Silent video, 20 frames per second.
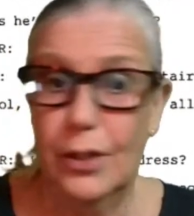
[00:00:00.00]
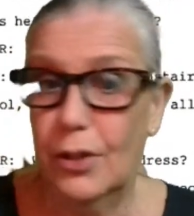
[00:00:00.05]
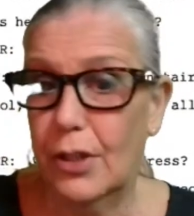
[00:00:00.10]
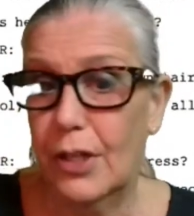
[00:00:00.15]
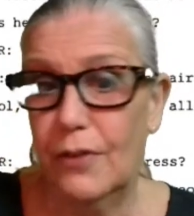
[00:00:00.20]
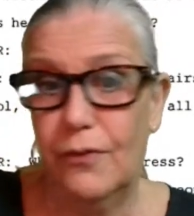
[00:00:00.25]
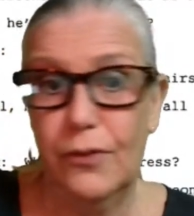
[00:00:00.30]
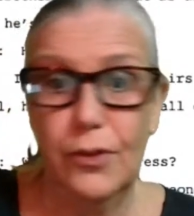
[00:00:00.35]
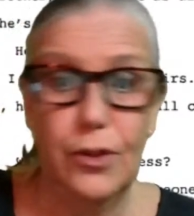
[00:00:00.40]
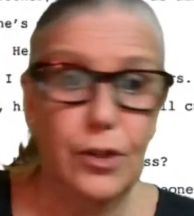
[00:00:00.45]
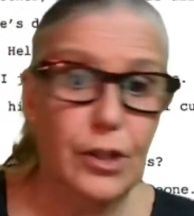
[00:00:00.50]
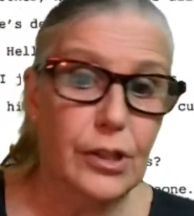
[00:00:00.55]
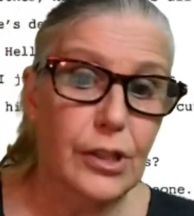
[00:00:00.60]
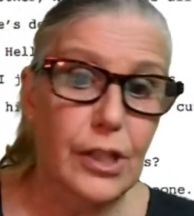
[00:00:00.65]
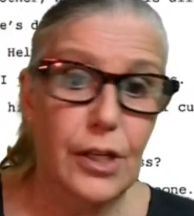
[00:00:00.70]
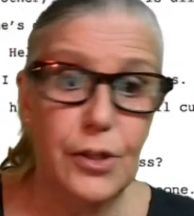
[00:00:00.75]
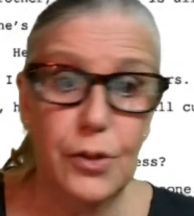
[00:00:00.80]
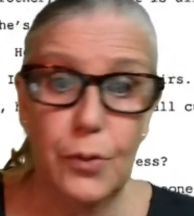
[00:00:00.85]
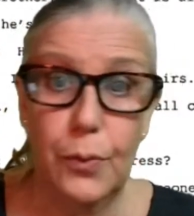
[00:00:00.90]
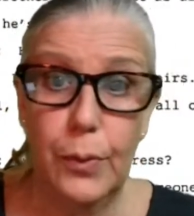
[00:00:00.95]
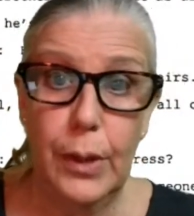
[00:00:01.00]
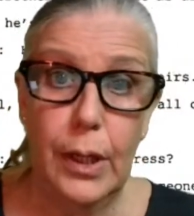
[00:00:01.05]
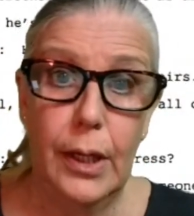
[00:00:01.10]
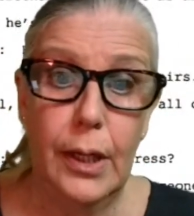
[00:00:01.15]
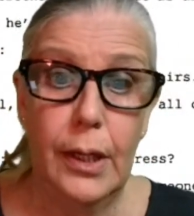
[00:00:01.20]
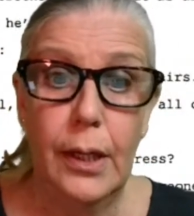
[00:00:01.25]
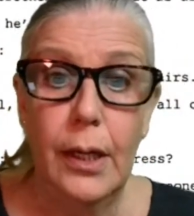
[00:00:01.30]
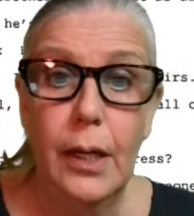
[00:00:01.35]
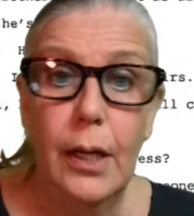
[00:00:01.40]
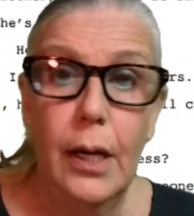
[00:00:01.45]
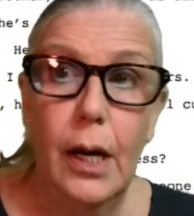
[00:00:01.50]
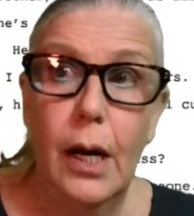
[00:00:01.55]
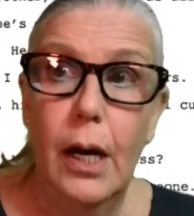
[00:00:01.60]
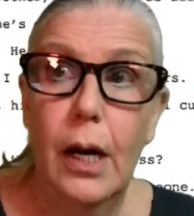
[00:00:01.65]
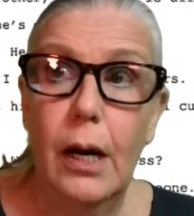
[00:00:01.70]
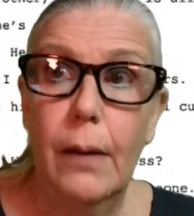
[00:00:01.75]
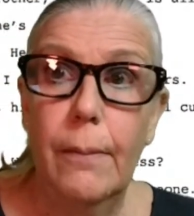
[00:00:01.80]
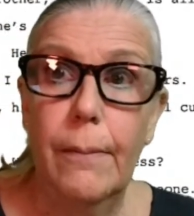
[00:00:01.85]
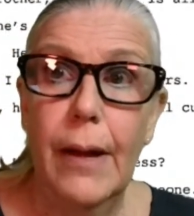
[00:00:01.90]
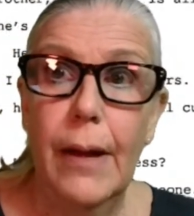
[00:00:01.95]
Look, look the other way.
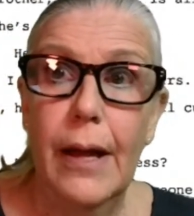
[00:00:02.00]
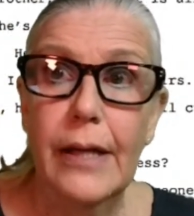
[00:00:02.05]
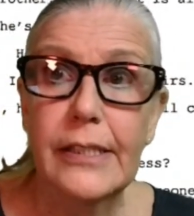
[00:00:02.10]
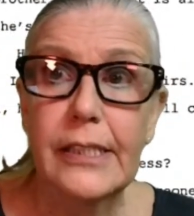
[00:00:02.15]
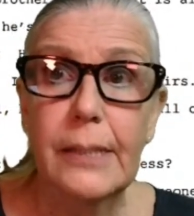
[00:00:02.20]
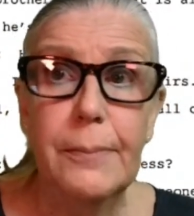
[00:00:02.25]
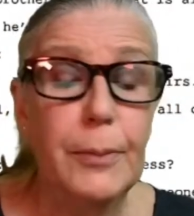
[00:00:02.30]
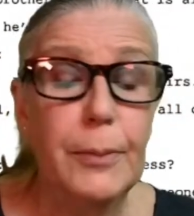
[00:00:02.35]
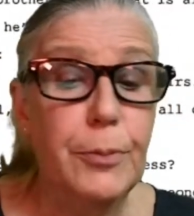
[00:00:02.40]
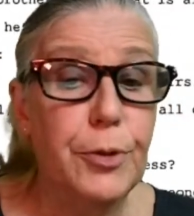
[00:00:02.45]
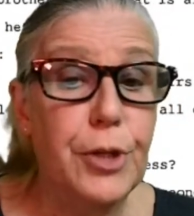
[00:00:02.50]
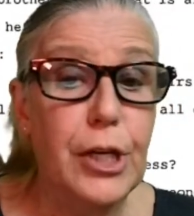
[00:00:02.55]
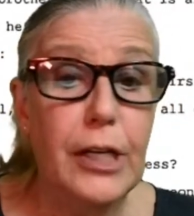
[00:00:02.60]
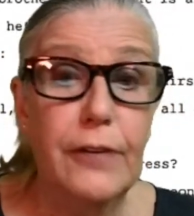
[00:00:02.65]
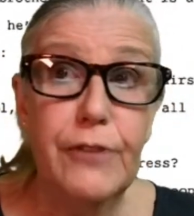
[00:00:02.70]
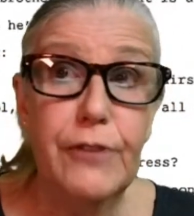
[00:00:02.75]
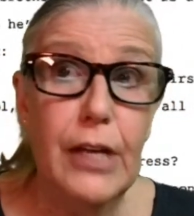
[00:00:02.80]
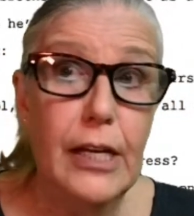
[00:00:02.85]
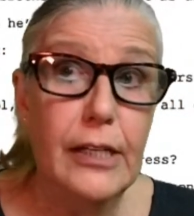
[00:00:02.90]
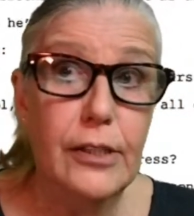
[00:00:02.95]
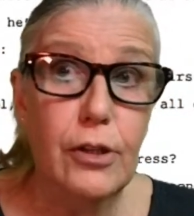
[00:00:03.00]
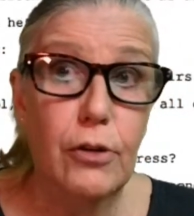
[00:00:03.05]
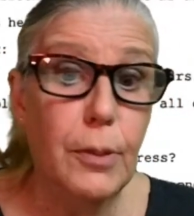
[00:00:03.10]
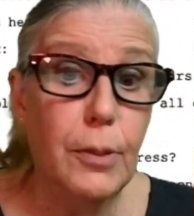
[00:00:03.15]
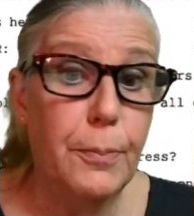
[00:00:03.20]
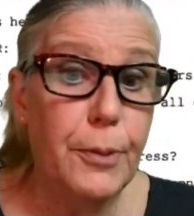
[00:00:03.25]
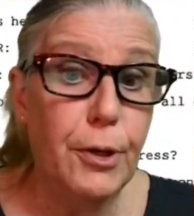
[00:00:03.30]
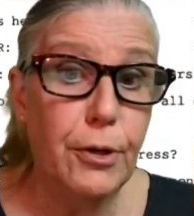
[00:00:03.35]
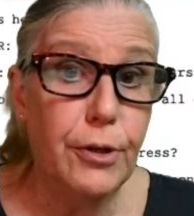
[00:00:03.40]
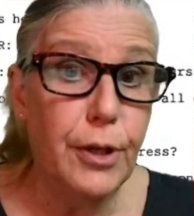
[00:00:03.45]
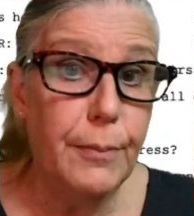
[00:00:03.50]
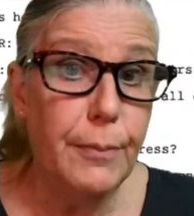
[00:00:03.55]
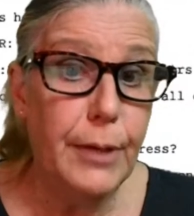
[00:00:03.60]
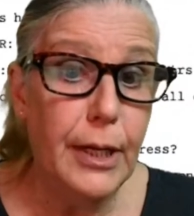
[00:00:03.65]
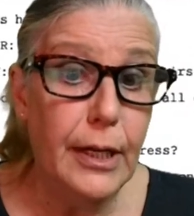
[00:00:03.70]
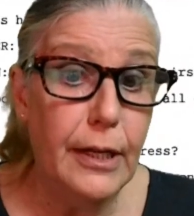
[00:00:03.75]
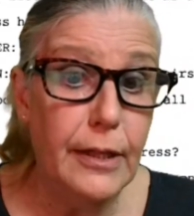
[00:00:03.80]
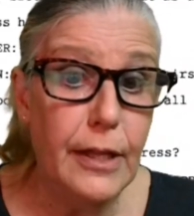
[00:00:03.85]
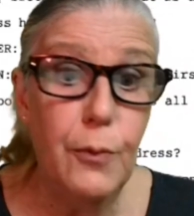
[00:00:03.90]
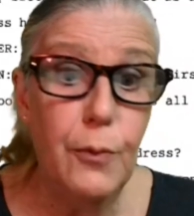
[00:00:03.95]
Um, some people think if they don't appear in the
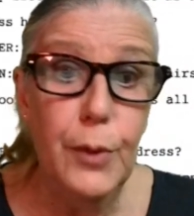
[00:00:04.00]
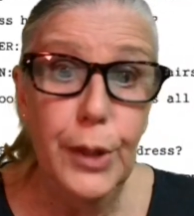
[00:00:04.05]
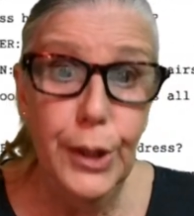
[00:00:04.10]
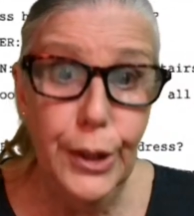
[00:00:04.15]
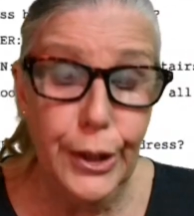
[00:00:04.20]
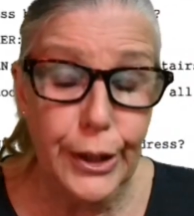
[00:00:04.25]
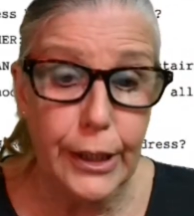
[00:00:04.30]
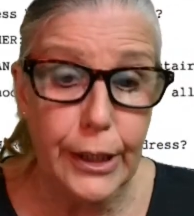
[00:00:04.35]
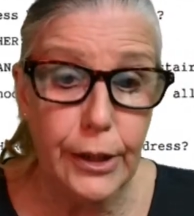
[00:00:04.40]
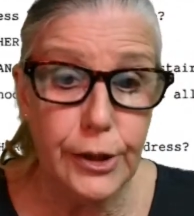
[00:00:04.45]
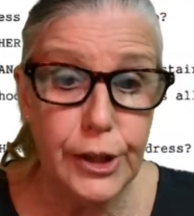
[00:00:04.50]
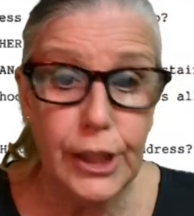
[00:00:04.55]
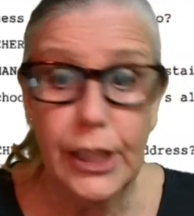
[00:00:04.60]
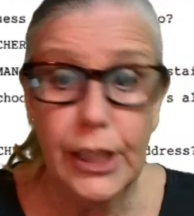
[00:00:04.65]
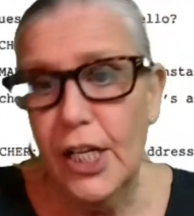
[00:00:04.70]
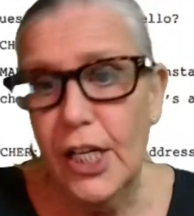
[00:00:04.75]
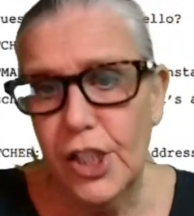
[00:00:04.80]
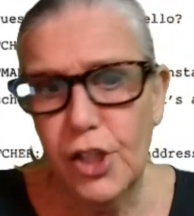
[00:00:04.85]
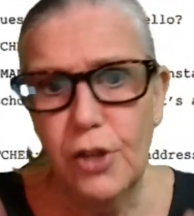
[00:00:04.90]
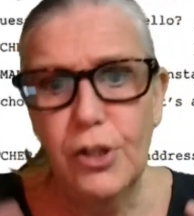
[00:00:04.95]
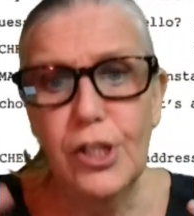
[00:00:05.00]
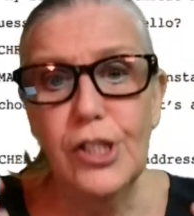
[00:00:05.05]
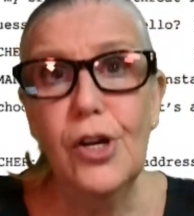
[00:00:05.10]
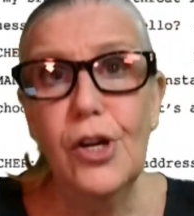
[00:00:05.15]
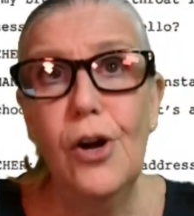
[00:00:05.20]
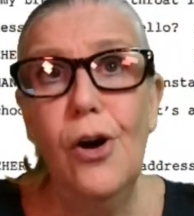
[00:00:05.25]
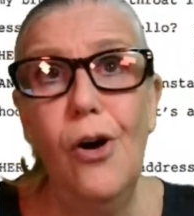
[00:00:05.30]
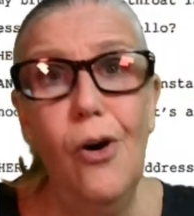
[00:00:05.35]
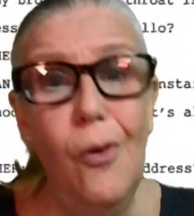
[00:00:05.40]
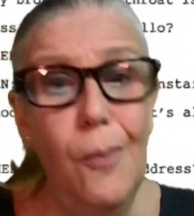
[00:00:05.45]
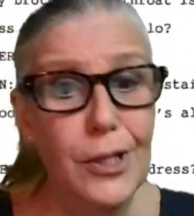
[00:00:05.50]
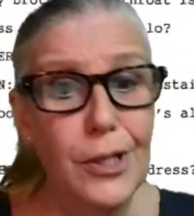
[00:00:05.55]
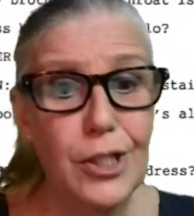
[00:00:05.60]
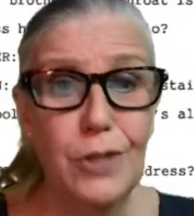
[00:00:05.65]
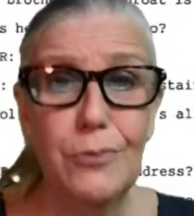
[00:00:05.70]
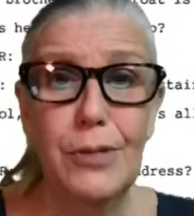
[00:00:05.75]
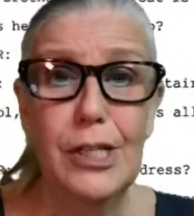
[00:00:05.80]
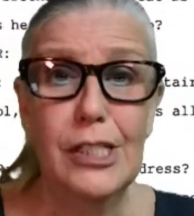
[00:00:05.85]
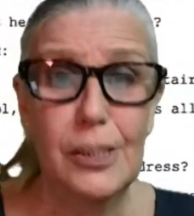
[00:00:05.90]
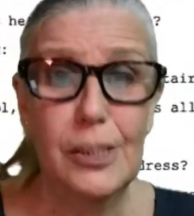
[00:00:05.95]
media, they will look guilty. So there's a whole bunch
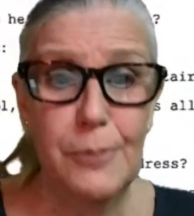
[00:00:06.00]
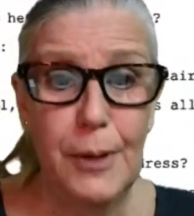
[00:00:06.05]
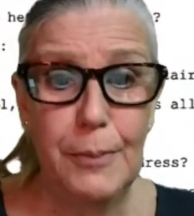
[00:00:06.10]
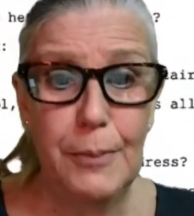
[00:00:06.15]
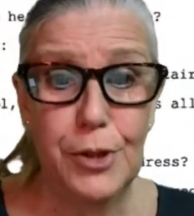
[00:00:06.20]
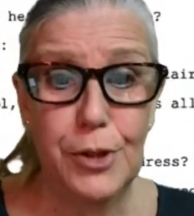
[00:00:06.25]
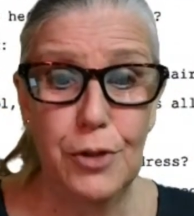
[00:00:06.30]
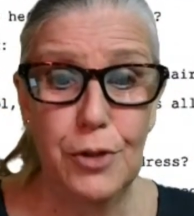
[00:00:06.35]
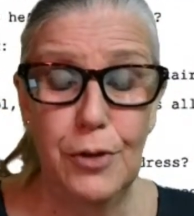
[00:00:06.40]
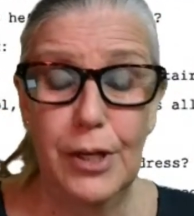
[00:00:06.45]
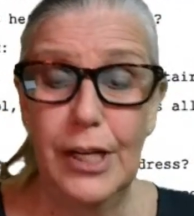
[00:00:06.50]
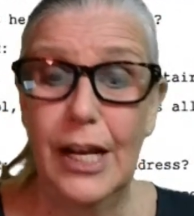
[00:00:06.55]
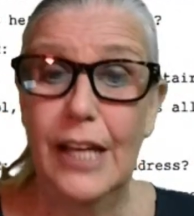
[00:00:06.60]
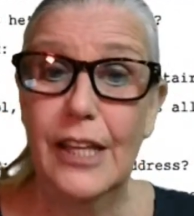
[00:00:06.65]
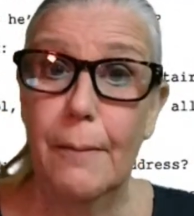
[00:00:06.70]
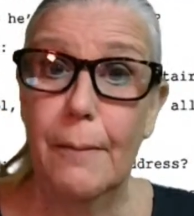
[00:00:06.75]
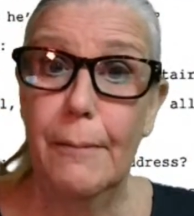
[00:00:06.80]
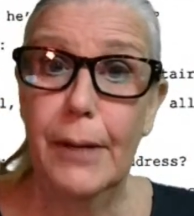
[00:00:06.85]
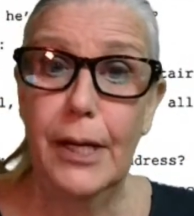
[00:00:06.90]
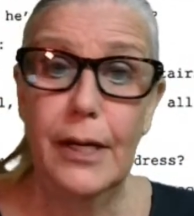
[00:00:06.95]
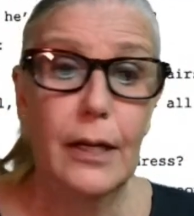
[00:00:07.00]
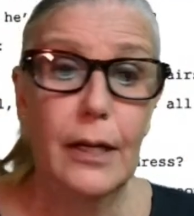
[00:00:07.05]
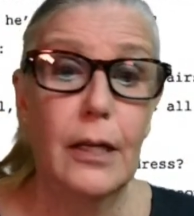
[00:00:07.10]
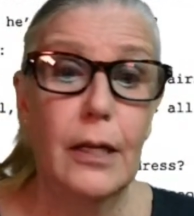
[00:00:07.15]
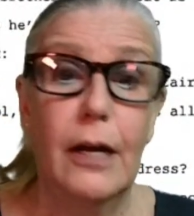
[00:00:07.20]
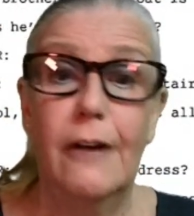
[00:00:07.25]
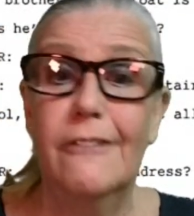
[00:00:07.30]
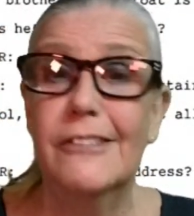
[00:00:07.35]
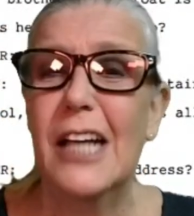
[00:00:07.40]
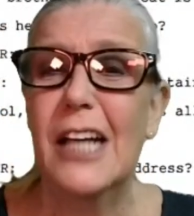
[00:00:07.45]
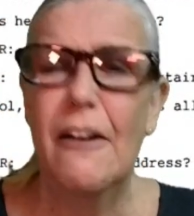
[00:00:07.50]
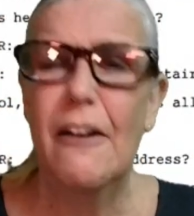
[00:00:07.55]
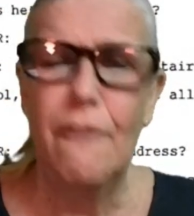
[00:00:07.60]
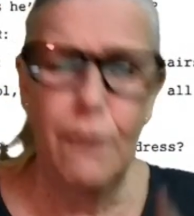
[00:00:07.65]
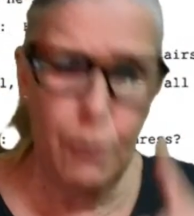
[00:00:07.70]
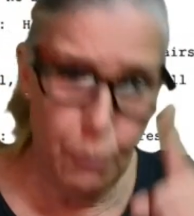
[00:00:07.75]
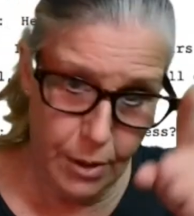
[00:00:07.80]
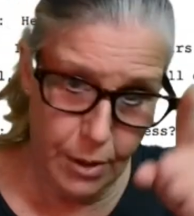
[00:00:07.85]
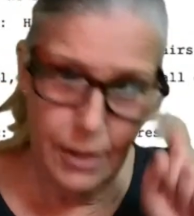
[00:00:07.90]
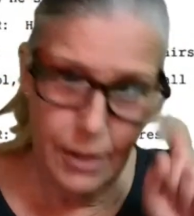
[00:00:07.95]
of reasons people do it, and the media loves
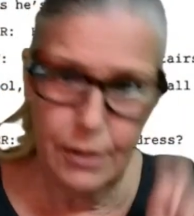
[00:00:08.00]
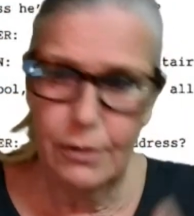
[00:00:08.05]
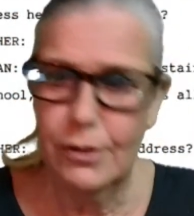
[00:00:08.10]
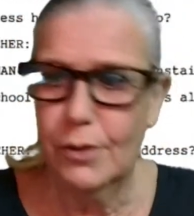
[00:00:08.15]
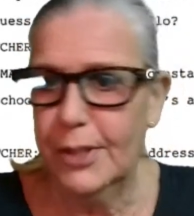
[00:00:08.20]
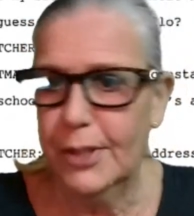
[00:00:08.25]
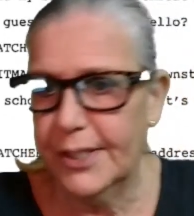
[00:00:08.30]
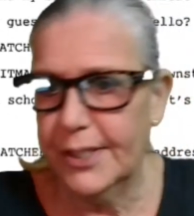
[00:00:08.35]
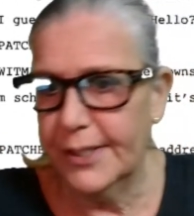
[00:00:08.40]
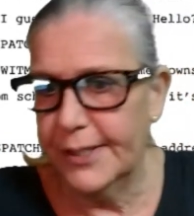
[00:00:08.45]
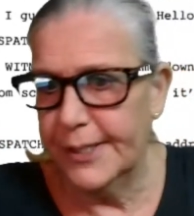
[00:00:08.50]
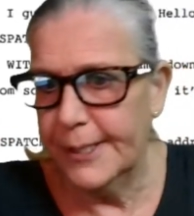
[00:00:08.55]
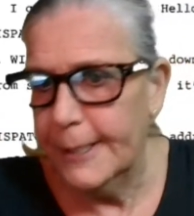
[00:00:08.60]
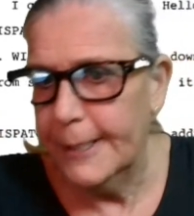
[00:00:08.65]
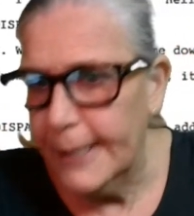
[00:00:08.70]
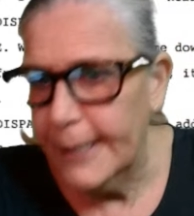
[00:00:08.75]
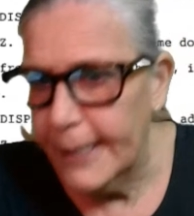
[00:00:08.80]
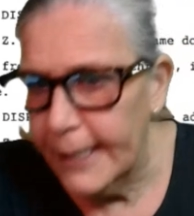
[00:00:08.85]
every one of those reasons.